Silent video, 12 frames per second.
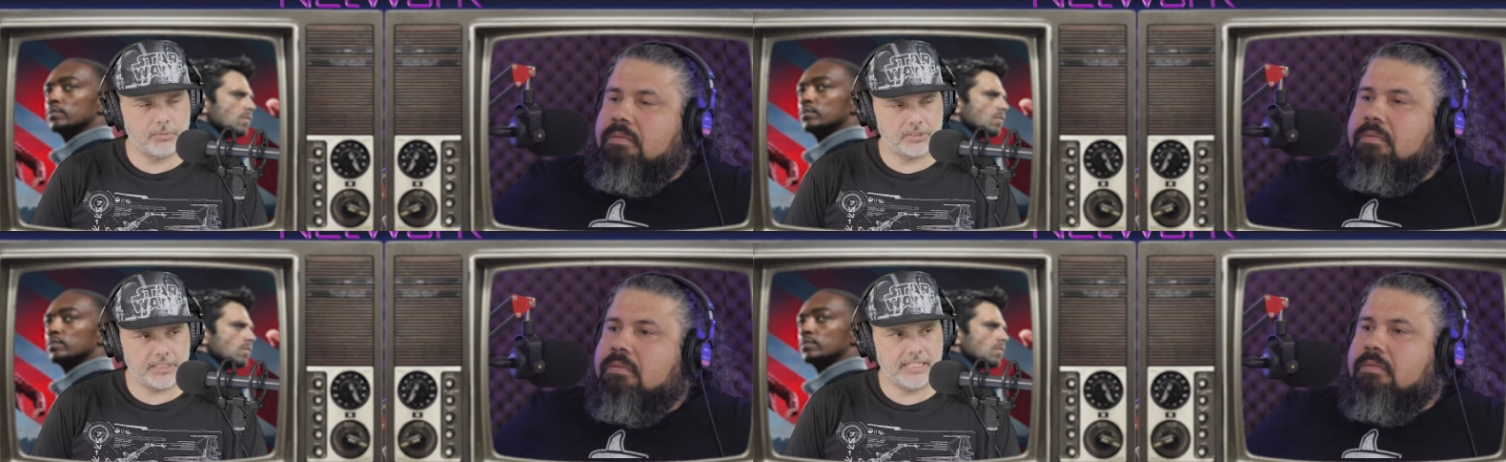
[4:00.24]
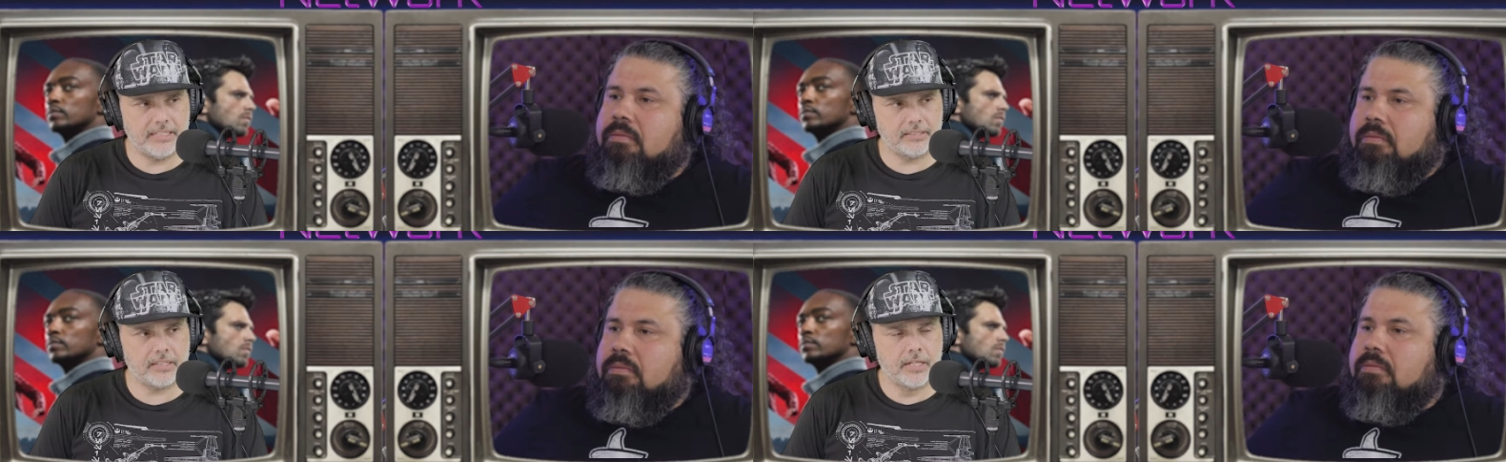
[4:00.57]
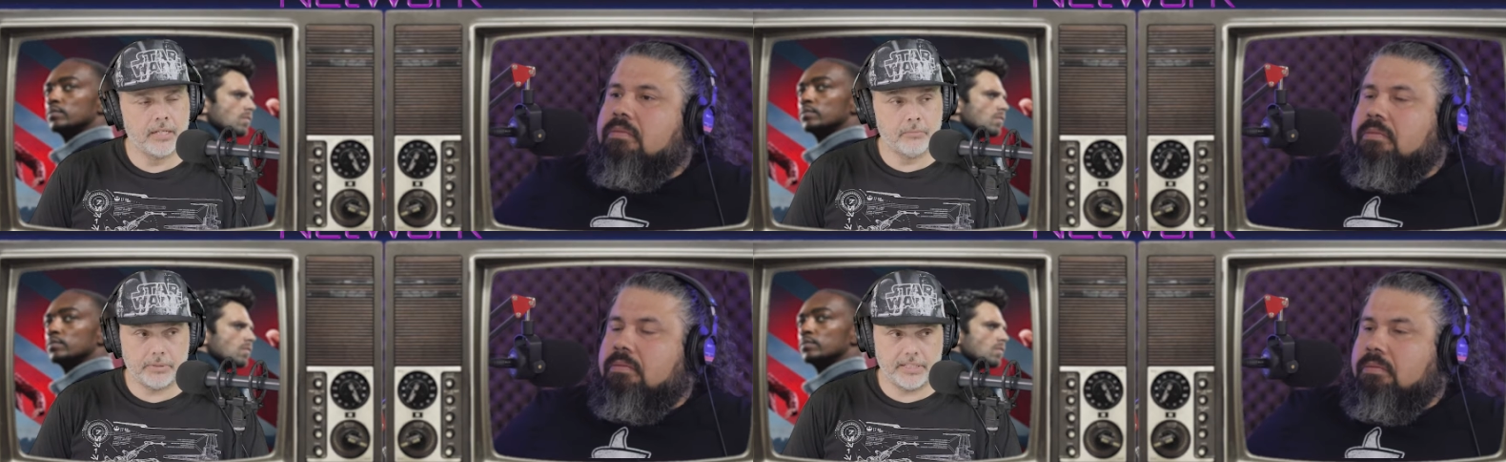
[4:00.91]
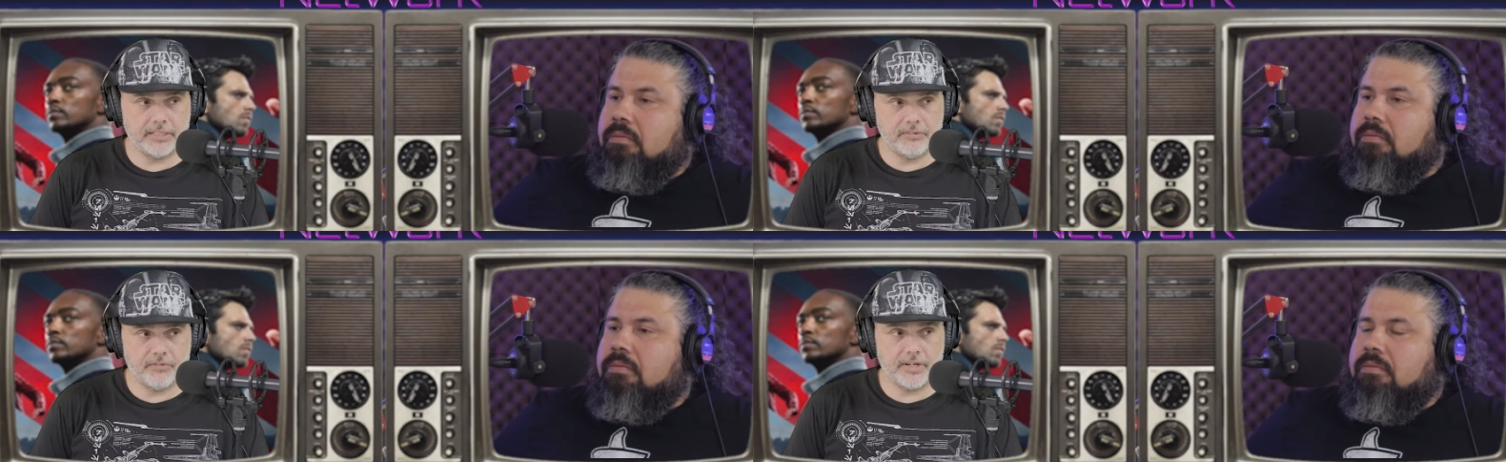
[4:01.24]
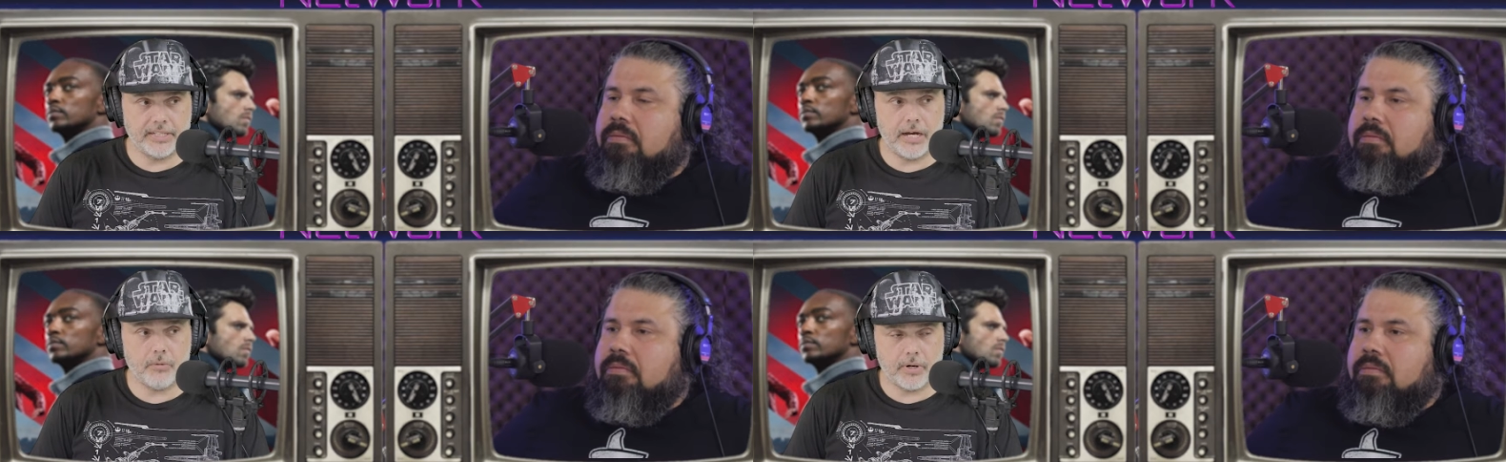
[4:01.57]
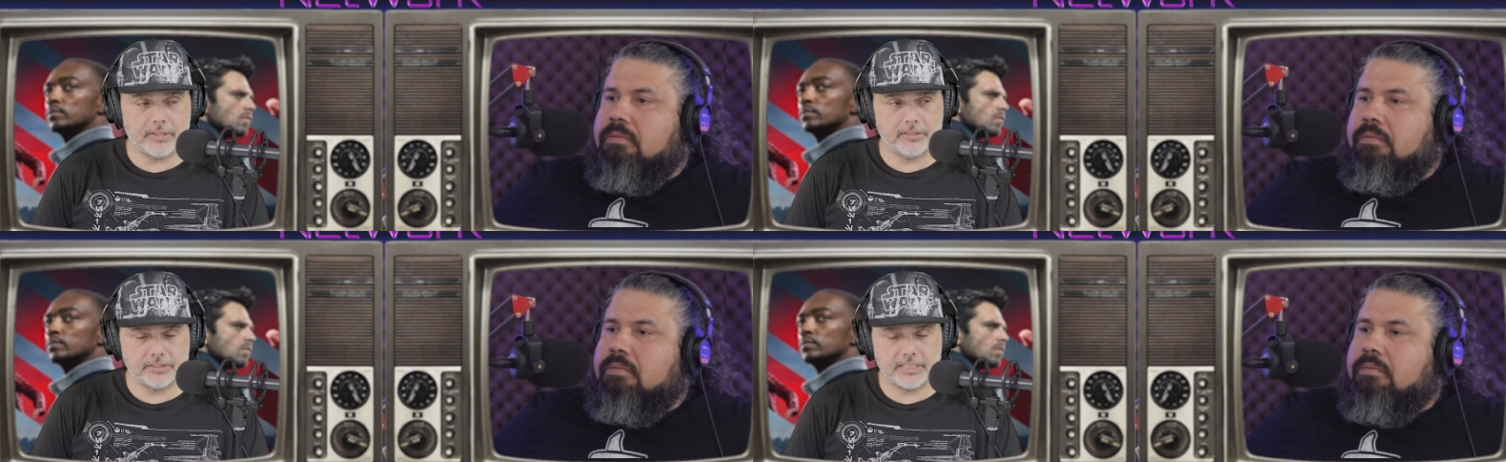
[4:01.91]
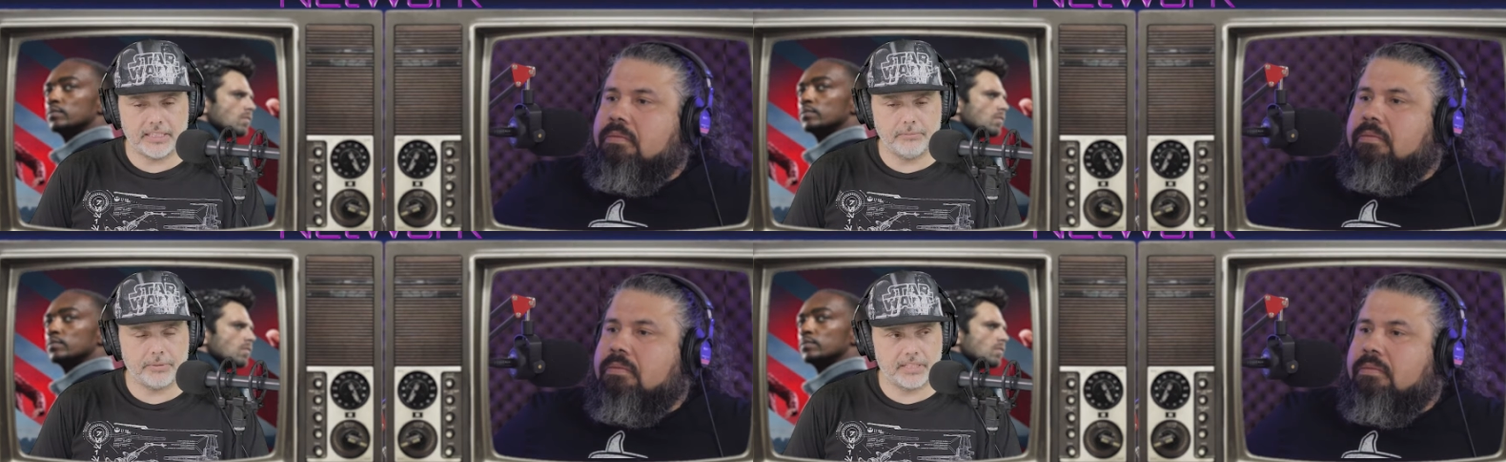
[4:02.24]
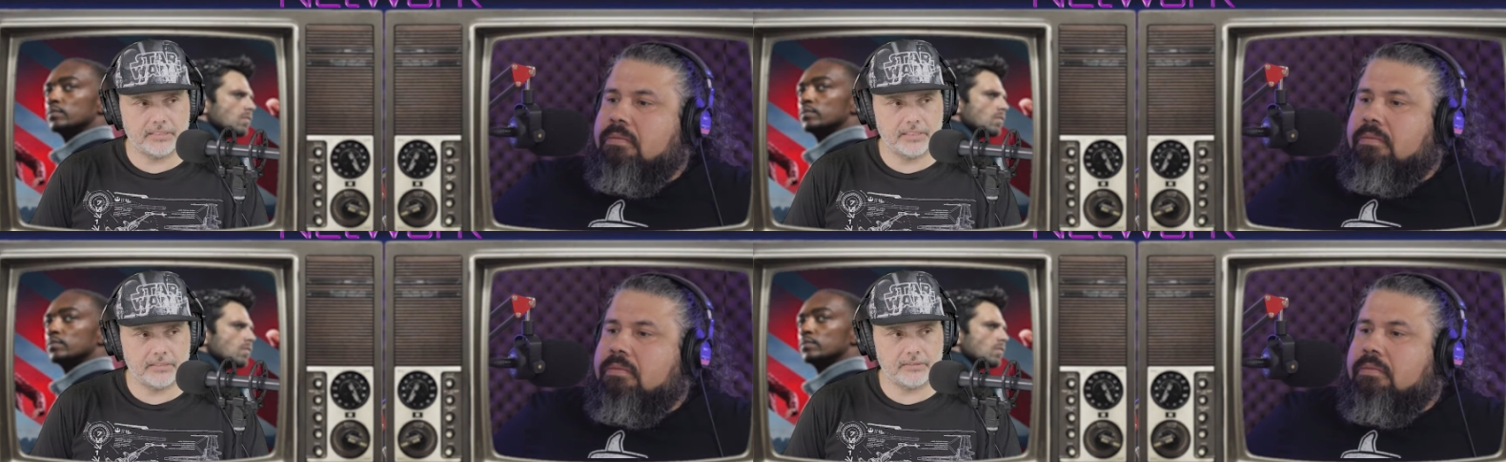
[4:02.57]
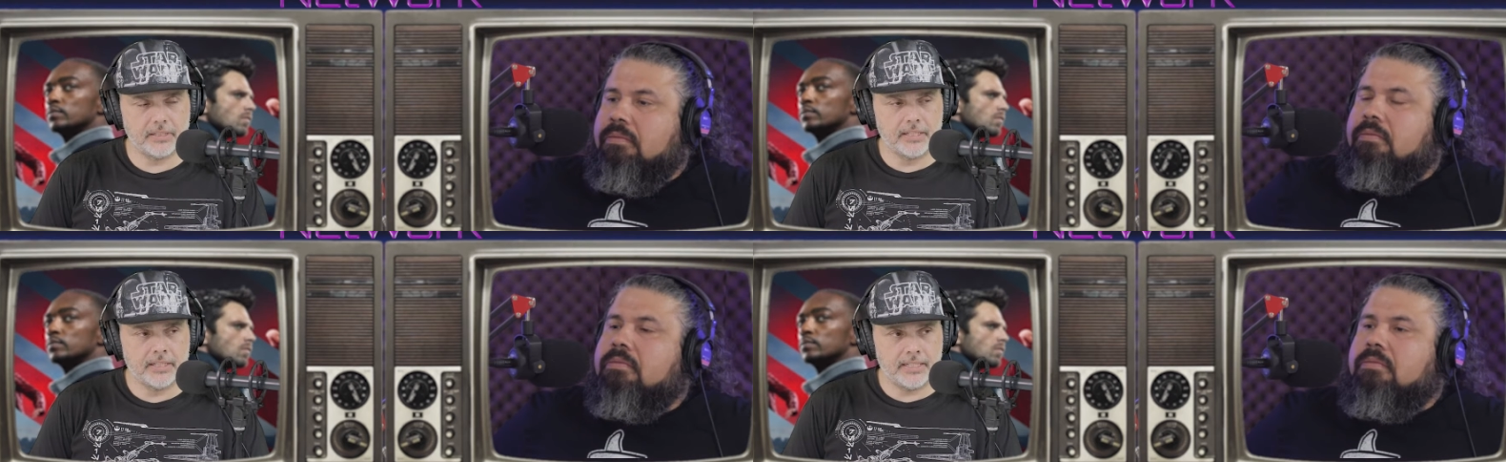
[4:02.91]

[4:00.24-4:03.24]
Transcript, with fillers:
Speaker 1: so much heat. Mm -hmm. But mm-hmm. then you find out why there's heat because he's